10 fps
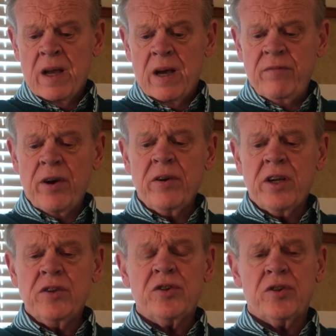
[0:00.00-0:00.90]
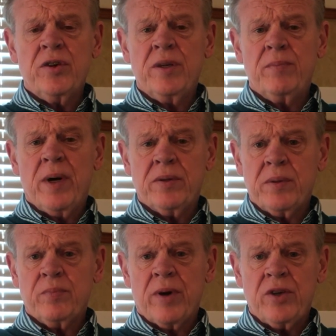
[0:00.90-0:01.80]
I'm very concerned about
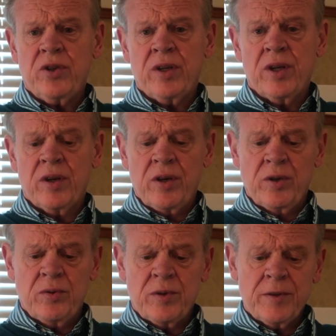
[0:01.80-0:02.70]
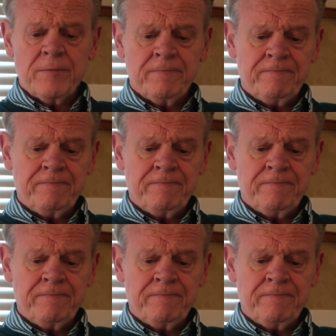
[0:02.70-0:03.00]
depression in our youth.